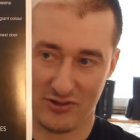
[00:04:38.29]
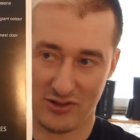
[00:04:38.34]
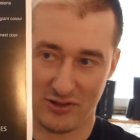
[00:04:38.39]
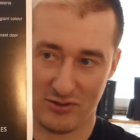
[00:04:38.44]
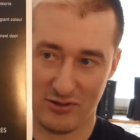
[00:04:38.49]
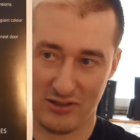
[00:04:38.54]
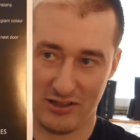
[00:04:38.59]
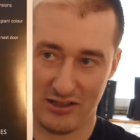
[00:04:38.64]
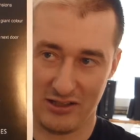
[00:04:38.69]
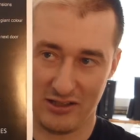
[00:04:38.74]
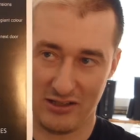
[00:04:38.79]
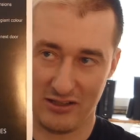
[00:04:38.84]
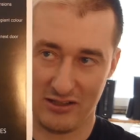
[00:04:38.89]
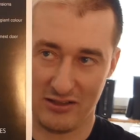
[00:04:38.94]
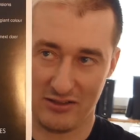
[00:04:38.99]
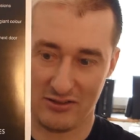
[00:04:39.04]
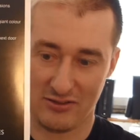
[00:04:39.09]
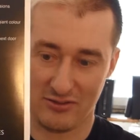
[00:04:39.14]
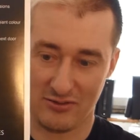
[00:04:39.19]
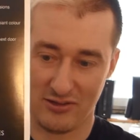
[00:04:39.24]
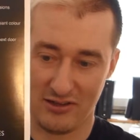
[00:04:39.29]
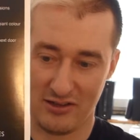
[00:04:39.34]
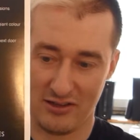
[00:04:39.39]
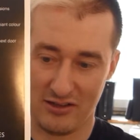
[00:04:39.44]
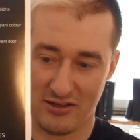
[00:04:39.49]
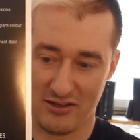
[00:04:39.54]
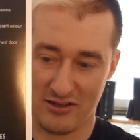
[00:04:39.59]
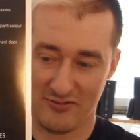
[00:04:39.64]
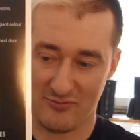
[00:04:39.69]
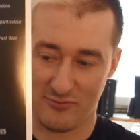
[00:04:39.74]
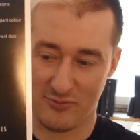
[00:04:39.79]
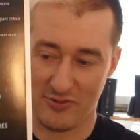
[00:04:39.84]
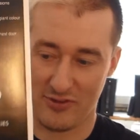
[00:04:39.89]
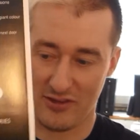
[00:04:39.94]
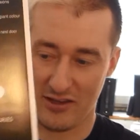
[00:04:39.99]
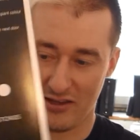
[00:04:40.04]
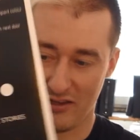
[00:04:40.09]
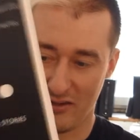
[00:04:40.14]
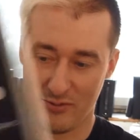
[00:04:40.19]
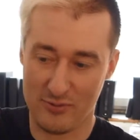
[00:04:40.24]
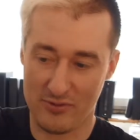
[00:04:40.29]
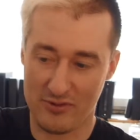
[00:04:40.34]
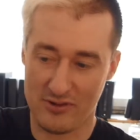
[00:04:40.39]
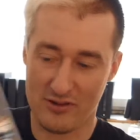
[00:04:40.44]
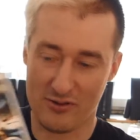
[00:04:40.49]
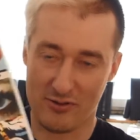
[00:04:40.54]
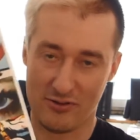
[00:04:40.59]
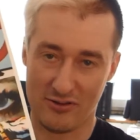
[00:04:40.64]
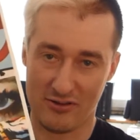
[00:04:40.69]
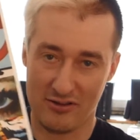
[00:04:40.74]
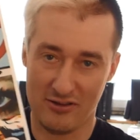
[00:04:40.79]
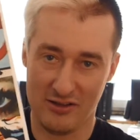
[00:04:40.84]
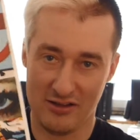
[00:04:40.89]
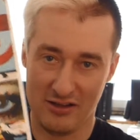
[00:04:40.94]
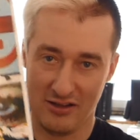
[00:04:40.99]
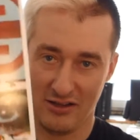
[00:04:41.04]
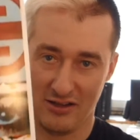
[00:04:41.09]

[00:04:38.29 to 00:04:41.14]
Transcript: Totally in love with the whole